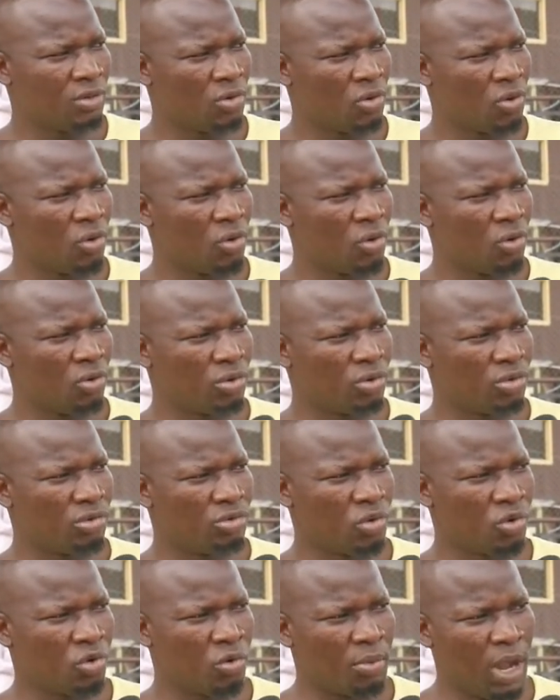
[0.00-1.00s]
you know,
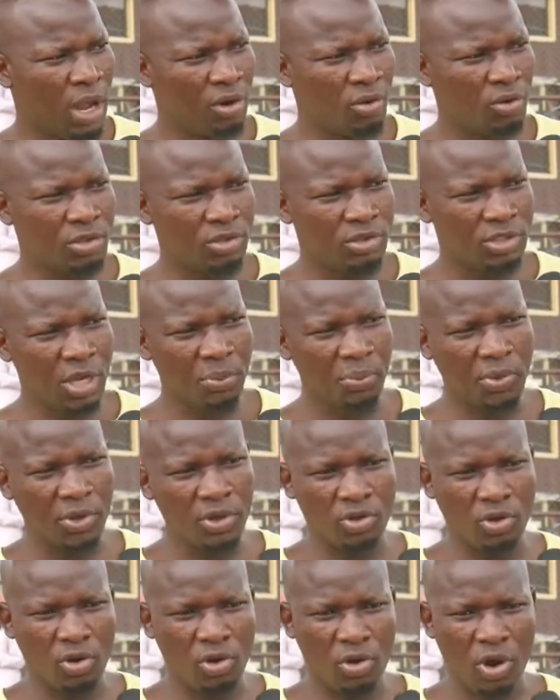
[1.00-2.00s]
Yoruba going
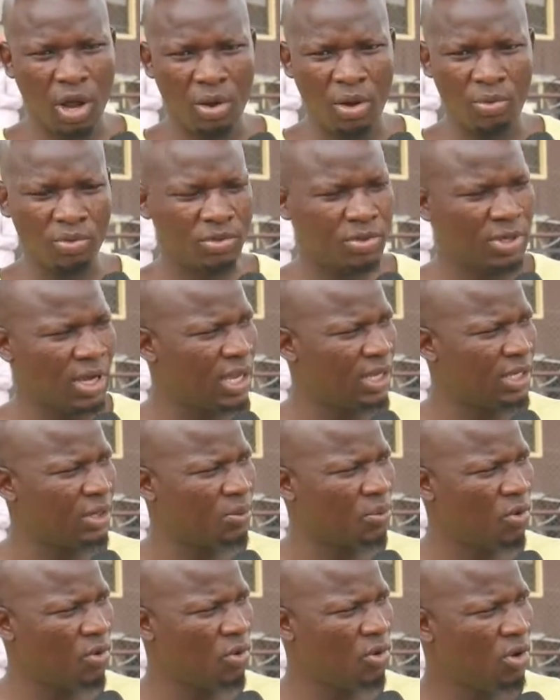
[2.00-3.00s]
separate or Hausa,
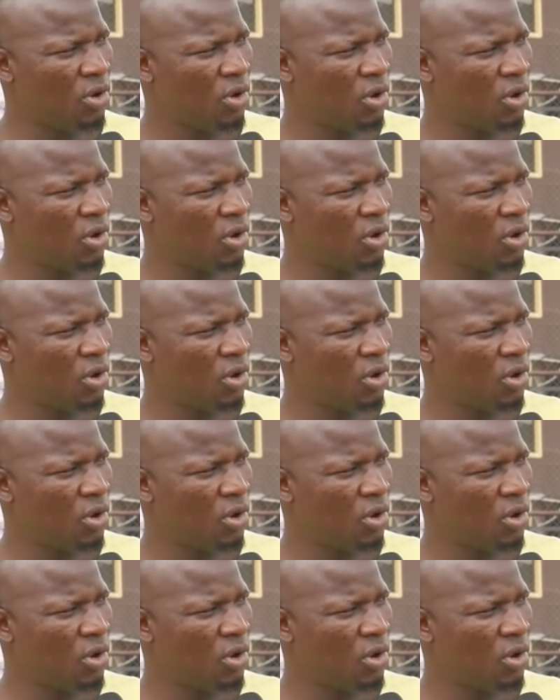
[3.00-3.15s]
Igbo.